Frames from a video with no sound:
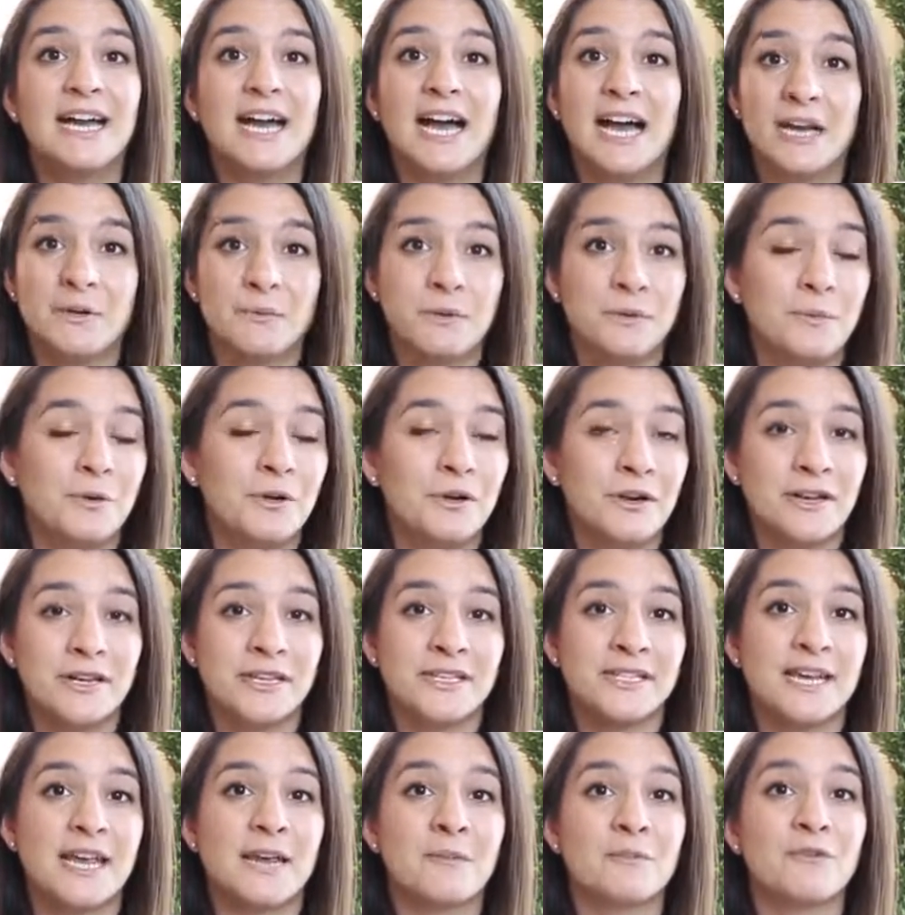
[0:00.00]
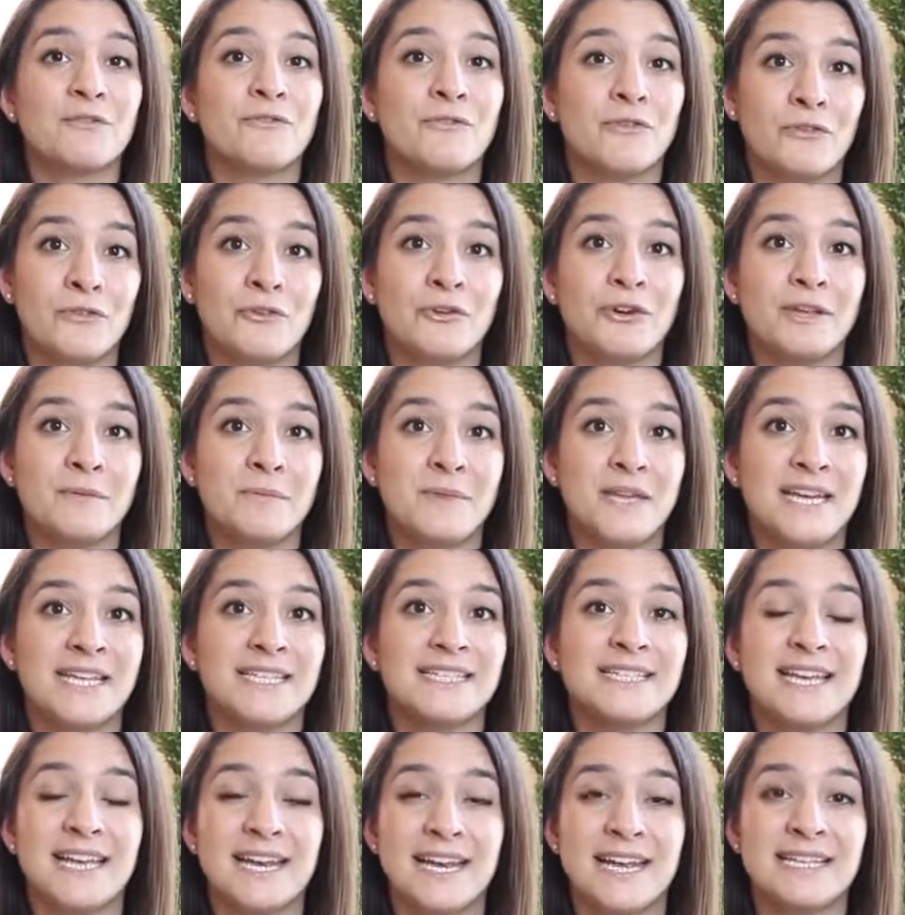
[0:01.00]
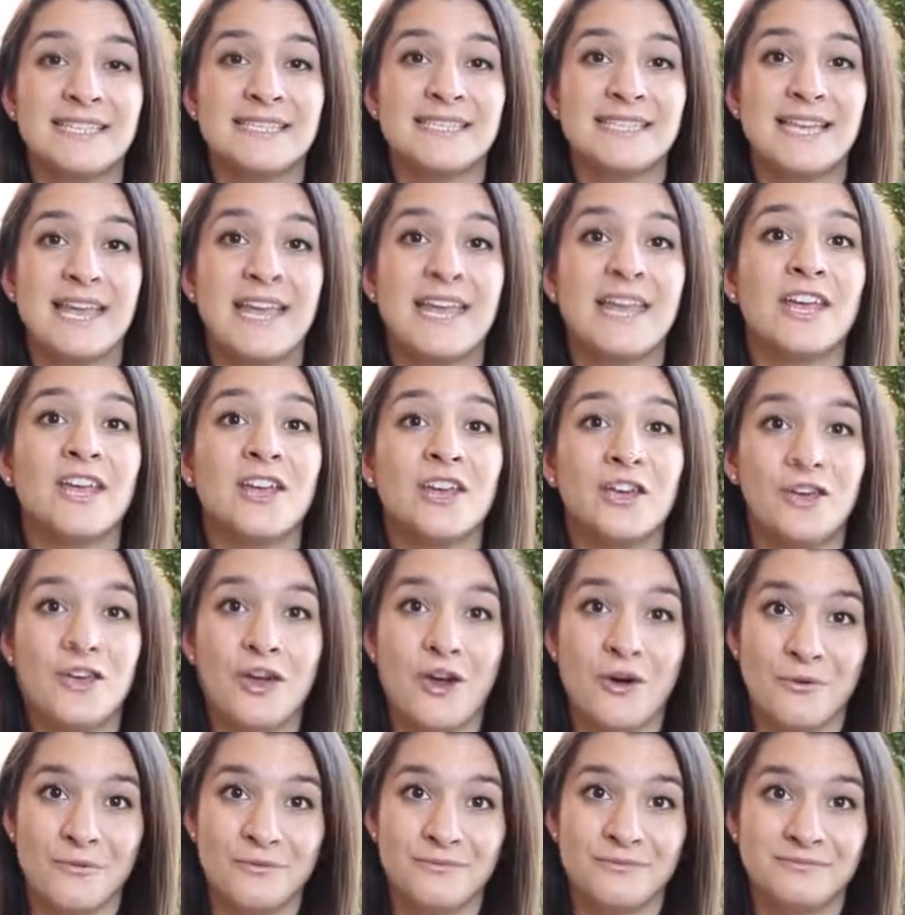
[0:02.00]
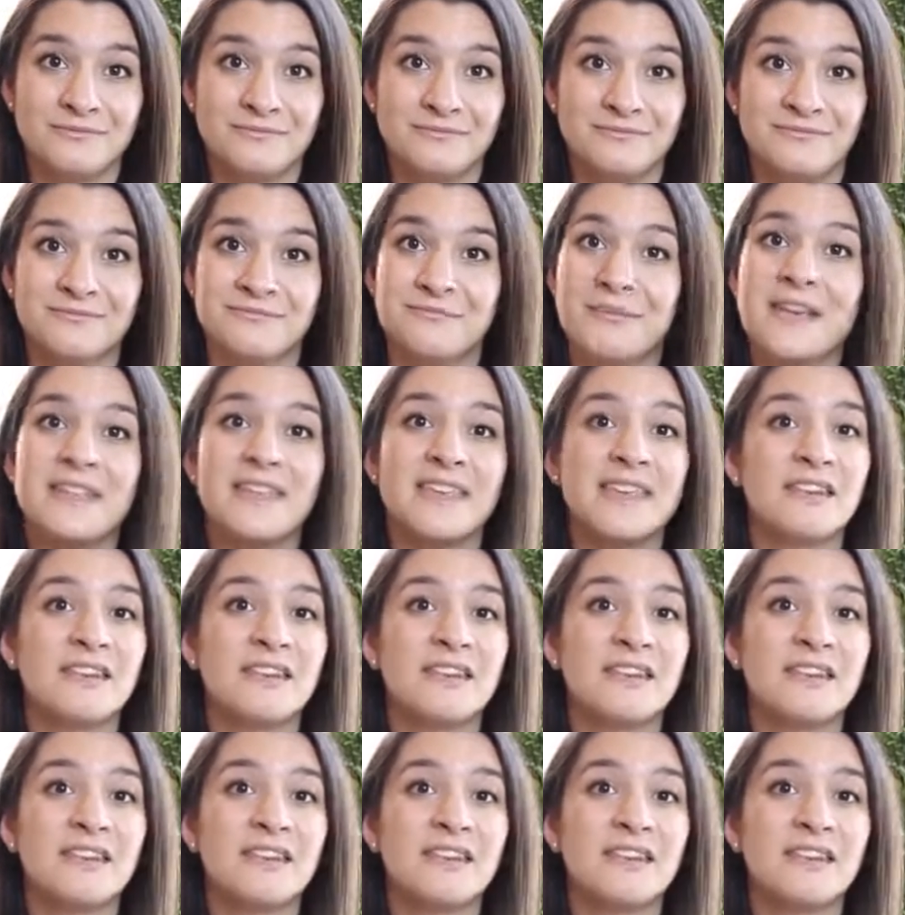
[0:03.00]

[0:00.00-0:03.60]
I would put on a timer for 30 minutes and I'd say, go. By